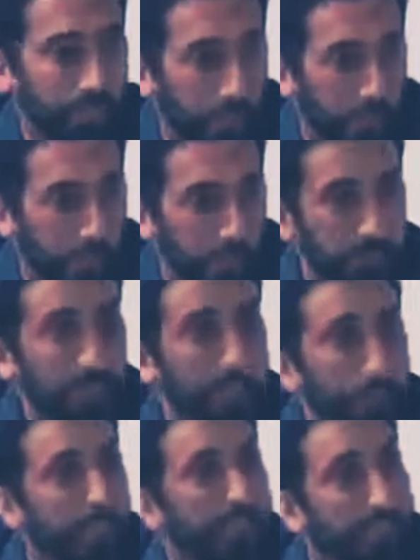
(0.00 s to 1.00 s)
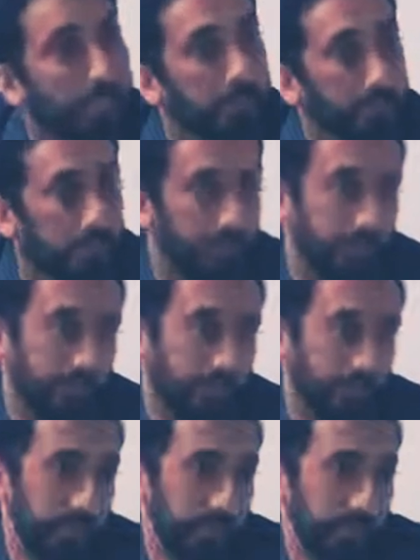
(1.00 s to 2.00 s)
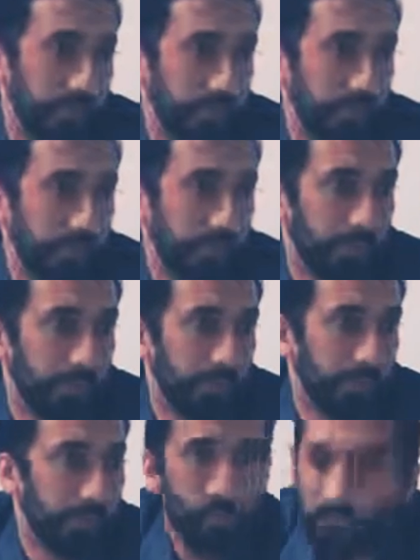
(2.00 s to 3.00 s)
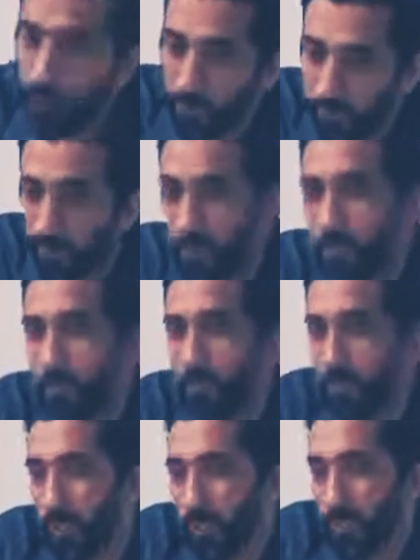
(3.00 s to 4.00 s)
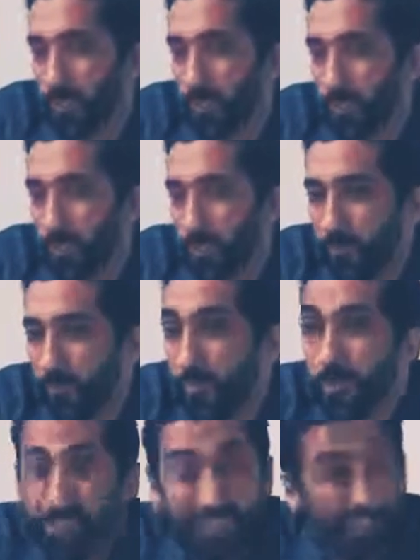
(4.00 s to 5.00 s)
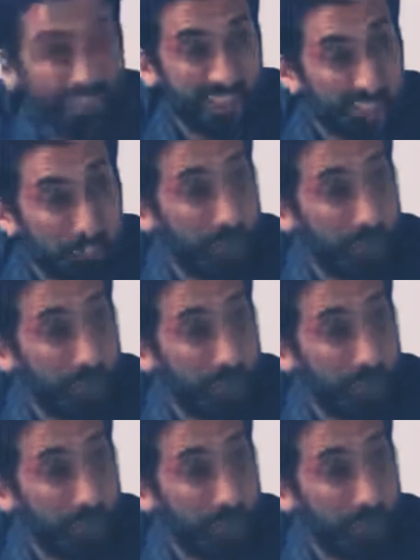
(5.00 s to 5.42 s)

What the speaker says: my child despite their mistakes. Even when they make me upset. That's